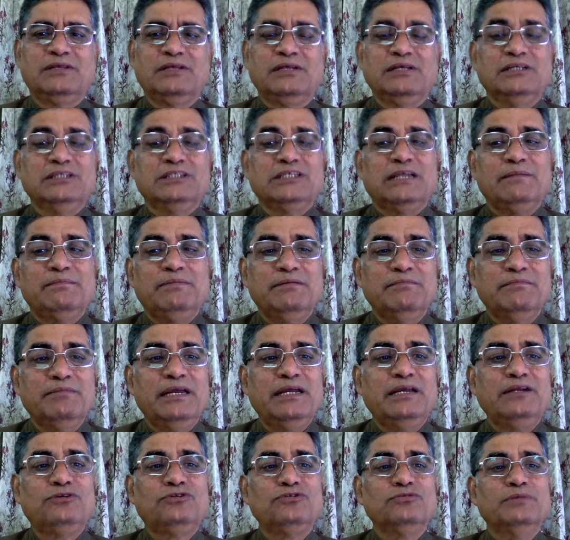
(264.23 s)
shall be
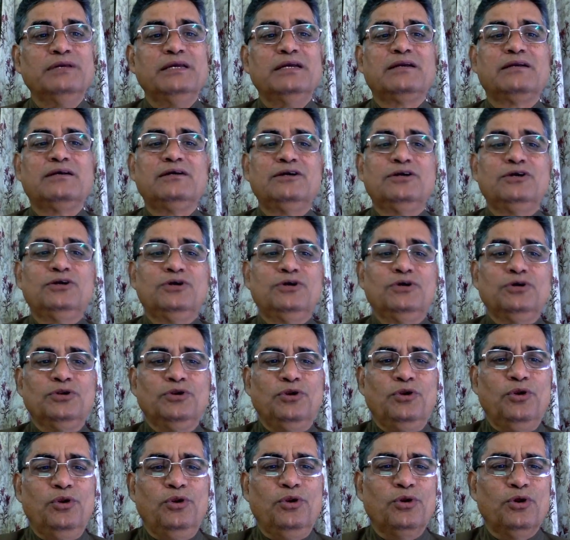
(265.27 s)
made to make
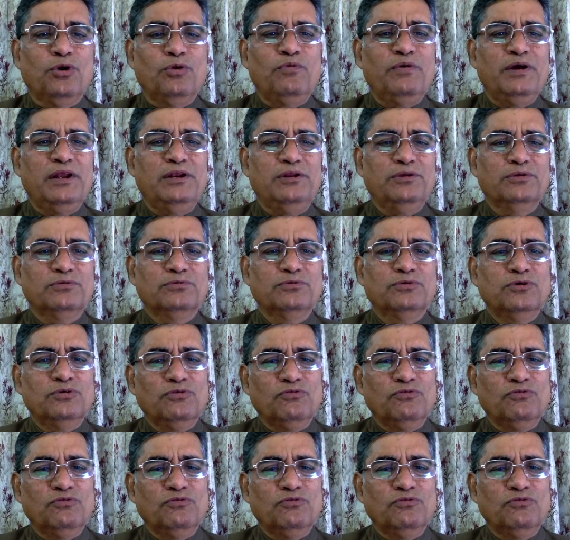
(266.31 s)
low-value